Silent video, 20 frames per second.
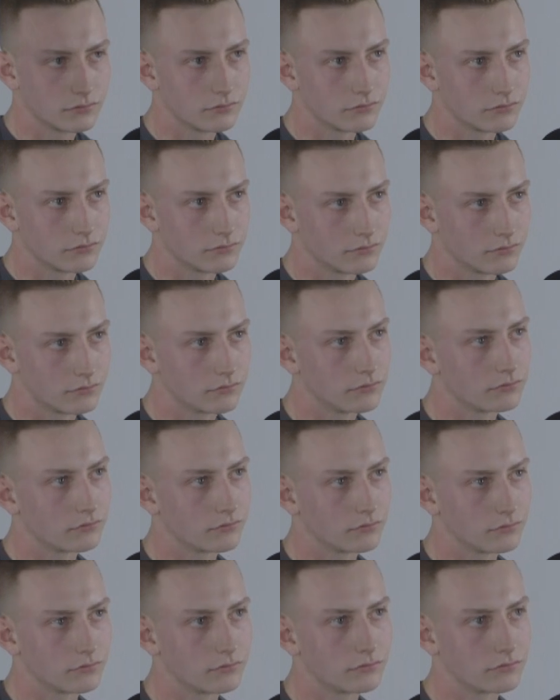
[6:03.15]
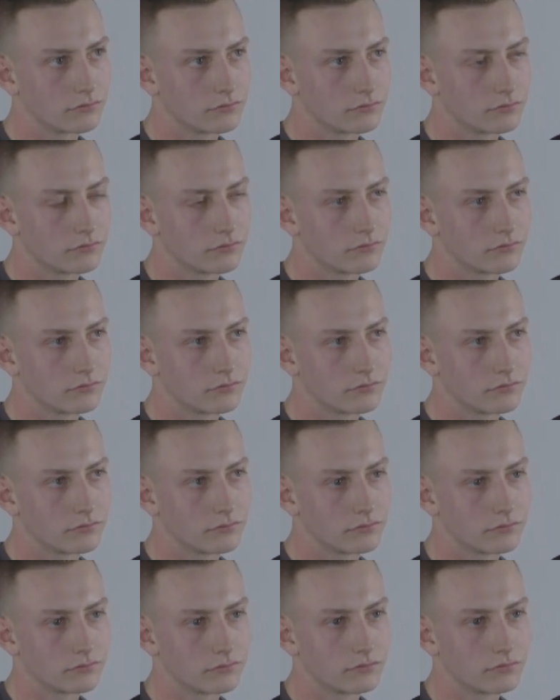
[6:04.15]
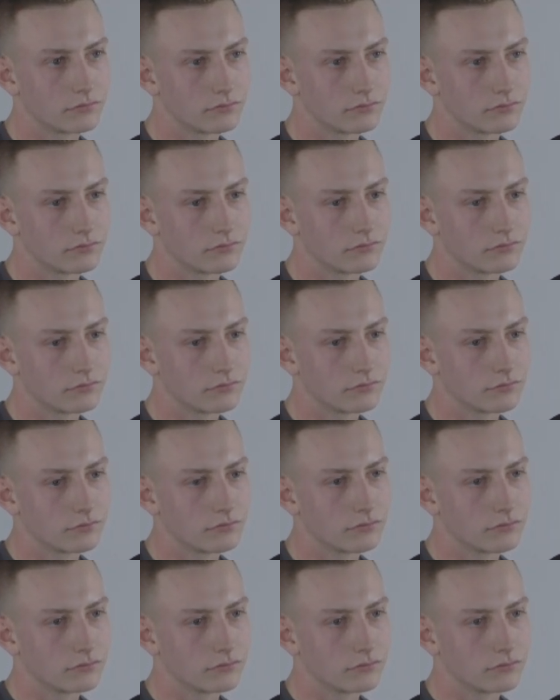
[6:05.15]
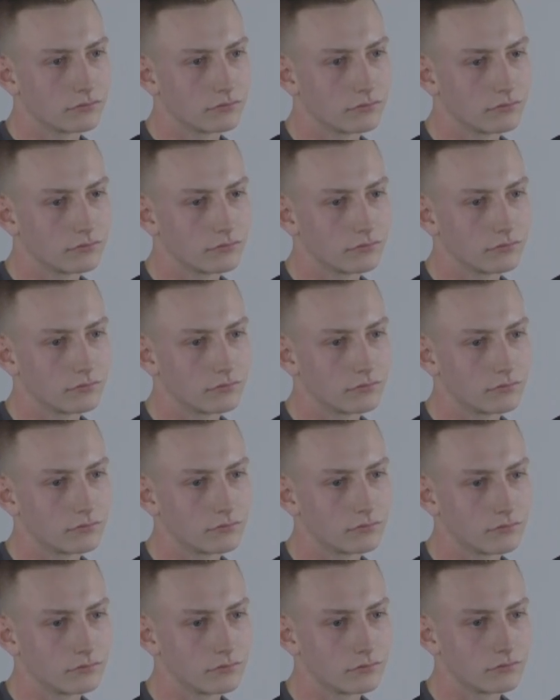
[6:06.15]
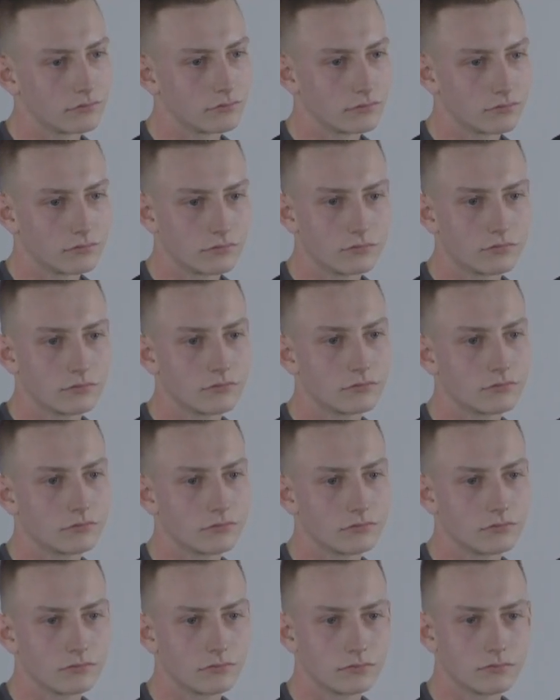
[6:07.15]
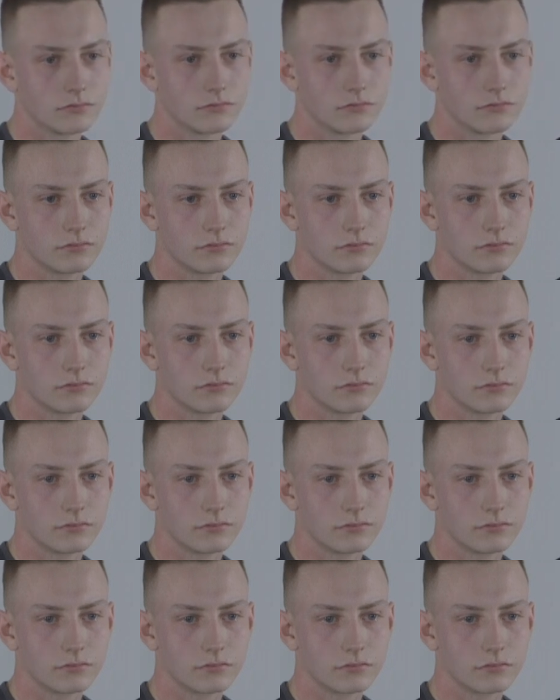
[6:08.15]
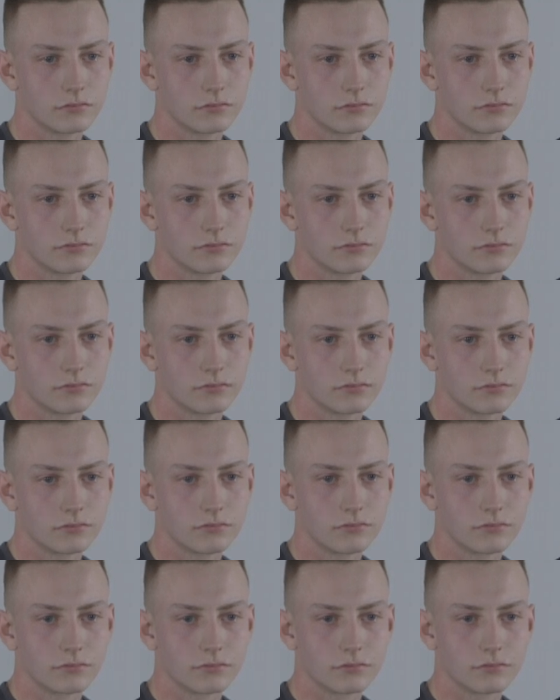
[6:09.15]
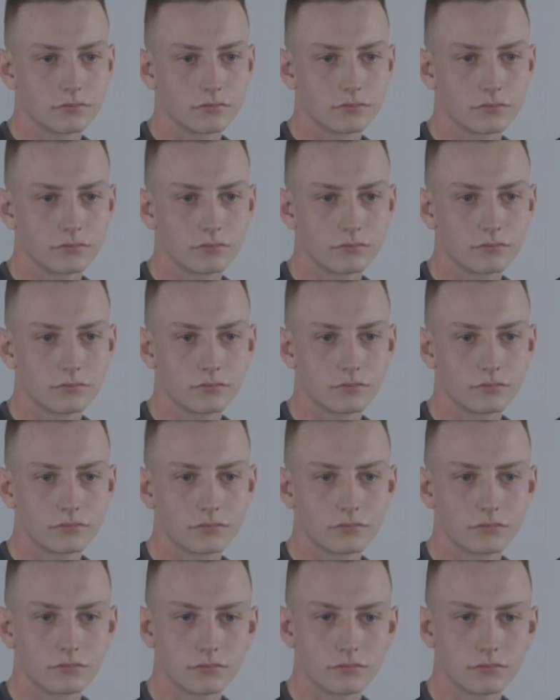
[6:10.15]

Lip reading: (not speaking)